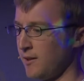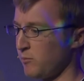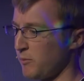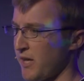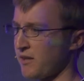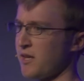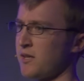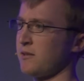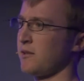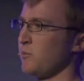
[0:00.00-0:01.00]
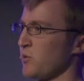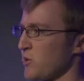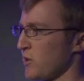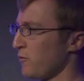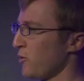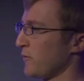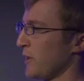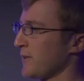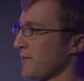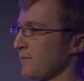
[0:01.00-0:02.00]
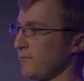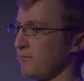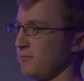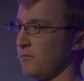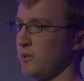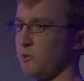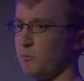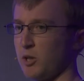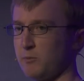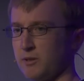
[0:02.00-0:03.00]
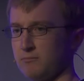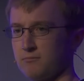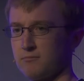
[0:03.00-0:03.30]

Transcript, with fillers: But back then, it was just the 4 of us in an apartment,